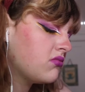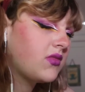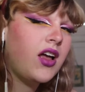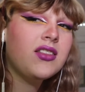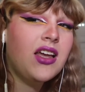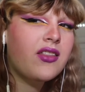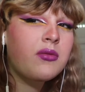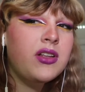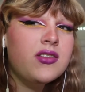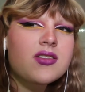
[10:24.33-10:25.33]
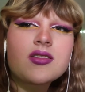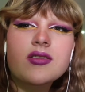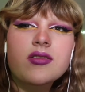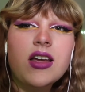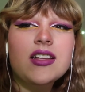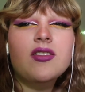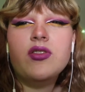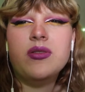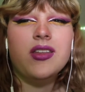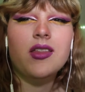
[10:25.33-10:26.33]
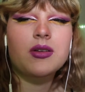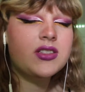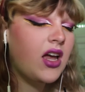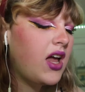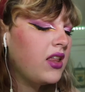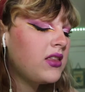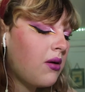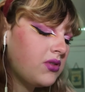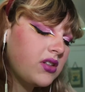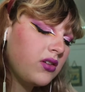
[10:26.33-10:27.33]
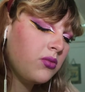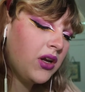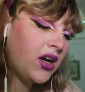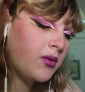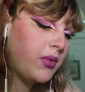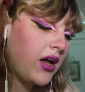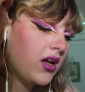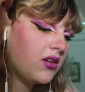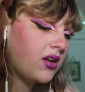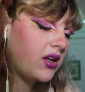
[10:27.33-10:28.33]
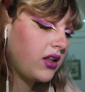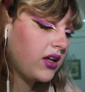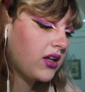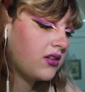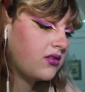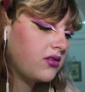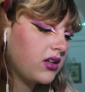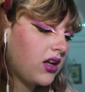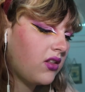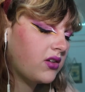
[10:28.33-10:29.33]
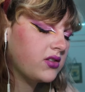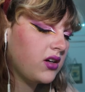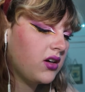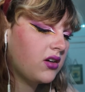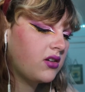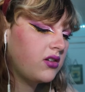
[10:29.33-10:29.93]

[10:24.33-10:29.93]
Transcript: not the other ones. It has a few of the other ones. That one's a little weird, but I like it. The colors are